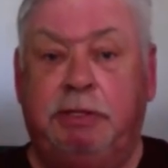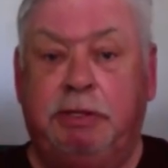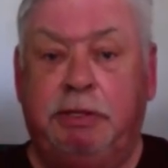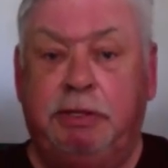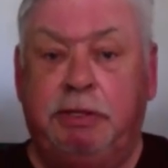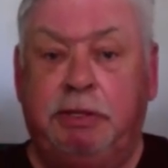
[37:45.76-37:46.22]

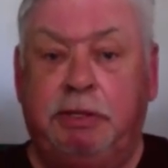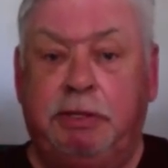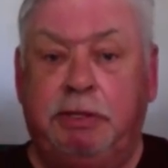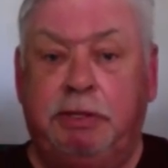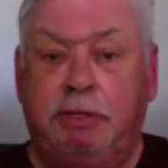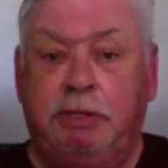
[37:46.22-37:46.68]

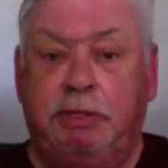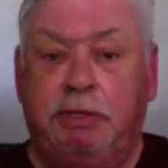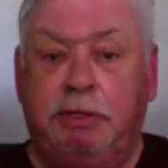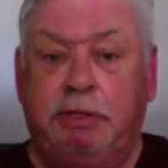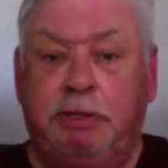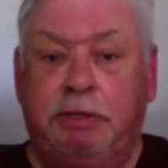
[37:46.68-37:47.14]

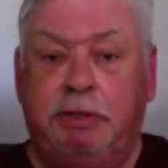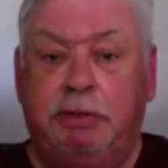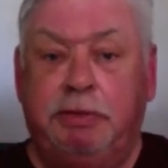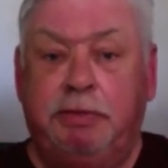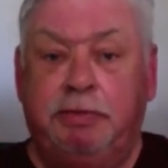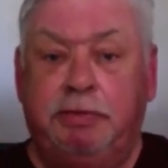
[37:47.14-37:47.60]

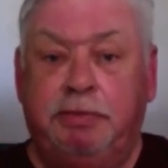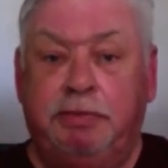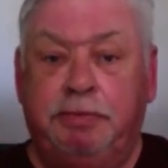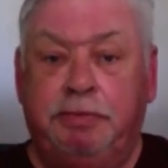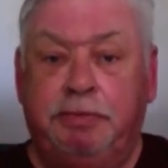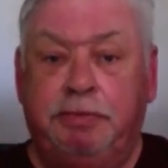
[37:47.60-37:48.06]
(silence)